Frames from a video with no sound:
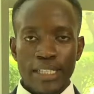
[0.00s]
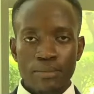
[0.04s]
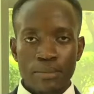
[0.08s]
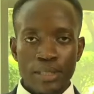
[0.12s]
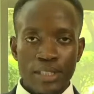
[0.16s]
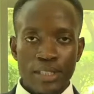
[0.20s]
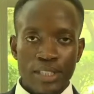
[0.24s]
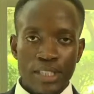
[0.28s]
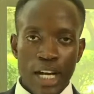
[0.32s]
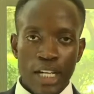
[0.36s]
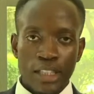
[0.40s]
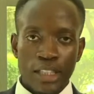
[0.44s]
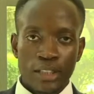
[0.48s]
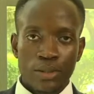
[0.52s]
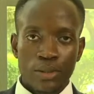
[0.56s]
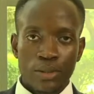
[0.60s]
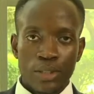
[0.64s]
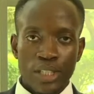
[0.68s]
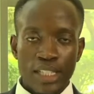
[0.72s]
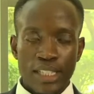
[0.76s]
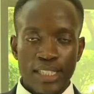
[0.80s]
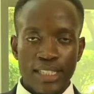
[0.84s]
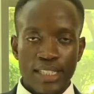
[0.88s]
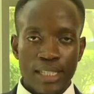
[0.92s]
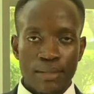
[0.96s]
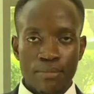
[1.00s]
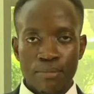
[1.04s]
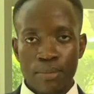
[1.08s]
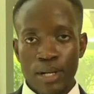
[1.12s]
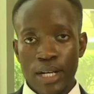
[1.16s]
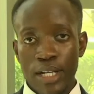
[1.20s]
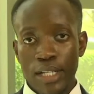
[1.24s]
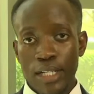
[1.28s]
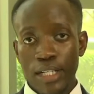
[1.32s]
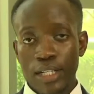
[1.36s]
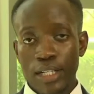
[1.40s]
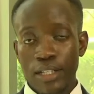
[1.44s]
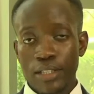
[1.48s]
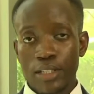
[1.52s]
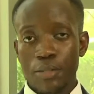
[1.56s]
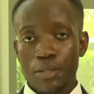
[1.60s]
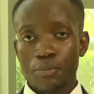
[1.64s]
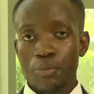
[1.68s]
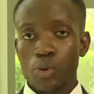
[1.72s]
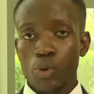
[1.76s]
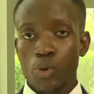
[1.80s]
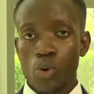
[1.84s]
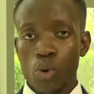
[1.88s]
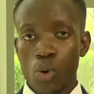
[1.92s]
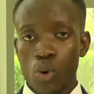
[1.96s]
Anthony Sebale, and I'm your
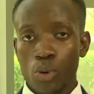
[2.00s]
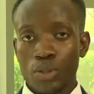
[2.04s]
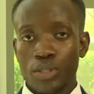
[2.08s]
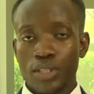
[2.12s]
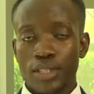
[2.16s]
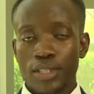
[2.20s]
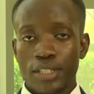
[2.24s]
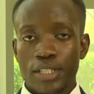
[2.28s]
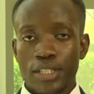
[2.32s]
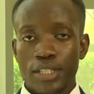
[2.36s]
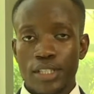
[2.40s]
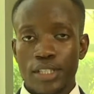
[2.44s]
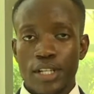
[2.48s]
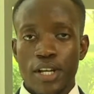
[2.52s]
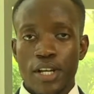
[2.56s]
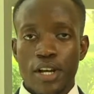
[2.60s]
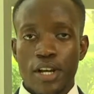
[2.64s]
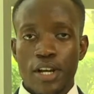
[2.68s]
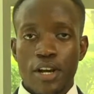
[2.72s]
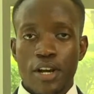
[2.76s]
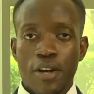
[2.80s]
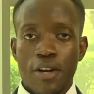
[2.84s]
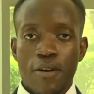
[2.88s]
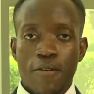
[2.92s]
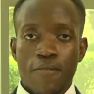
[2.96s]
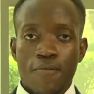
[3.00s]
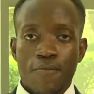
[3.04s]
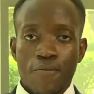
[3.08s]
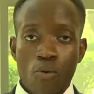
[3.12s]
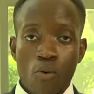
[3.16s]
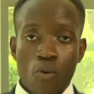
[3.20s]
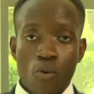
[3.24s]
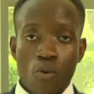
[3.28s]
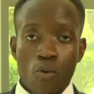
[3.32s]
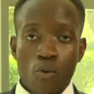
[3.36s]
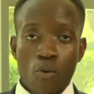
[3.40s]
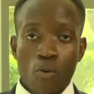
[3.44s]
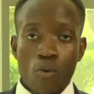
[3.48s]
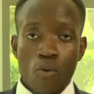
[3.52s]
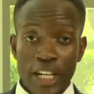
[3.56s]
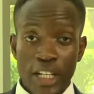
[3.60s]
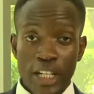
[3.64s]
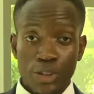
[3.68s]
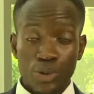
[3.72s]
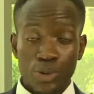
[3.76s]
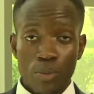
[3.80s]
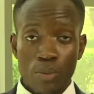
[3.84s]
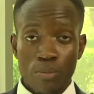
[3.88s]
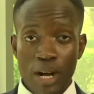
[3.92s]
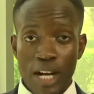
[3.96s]
host for
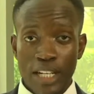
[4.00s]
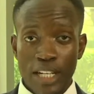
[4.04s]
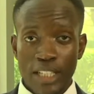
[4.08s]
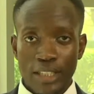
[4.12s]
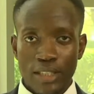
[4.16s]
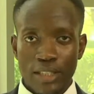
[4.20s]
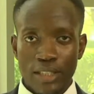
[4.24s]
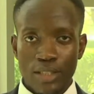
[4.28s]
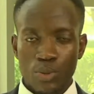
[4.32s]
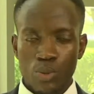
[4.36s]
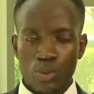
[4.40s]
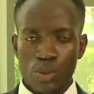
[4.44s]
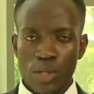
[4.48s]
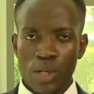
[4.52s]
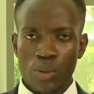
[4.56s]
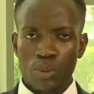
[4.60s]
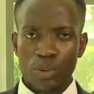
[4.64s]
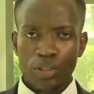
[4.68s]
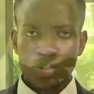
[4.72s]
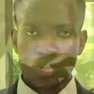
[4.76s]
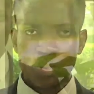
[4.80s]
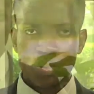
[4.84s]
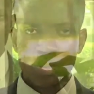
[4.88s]
Financial Markets, where we talk